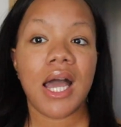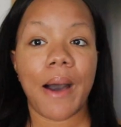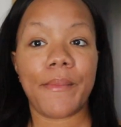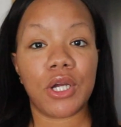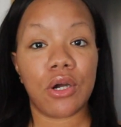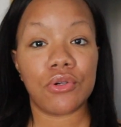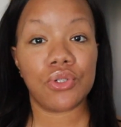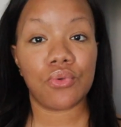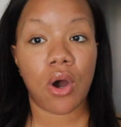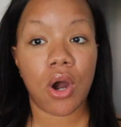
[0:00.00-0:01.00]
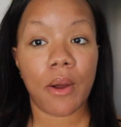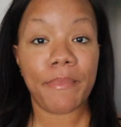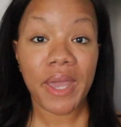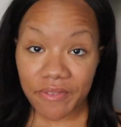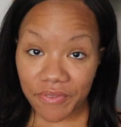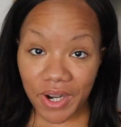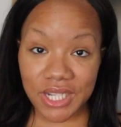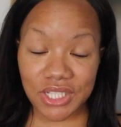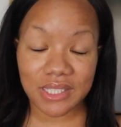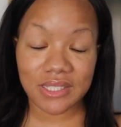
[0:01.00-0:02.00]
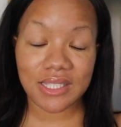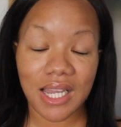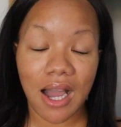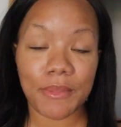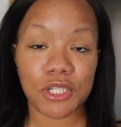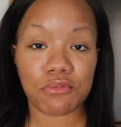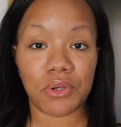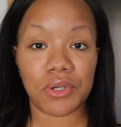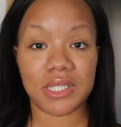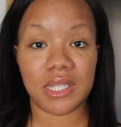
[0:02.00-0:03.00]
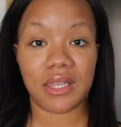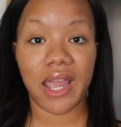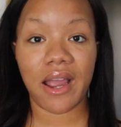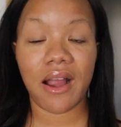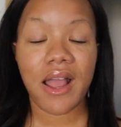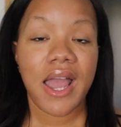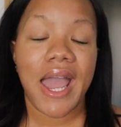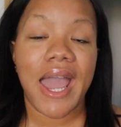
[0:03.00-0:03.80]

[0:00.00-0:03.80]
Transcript: I'm gonna go to our big fridge and how much milk is in there.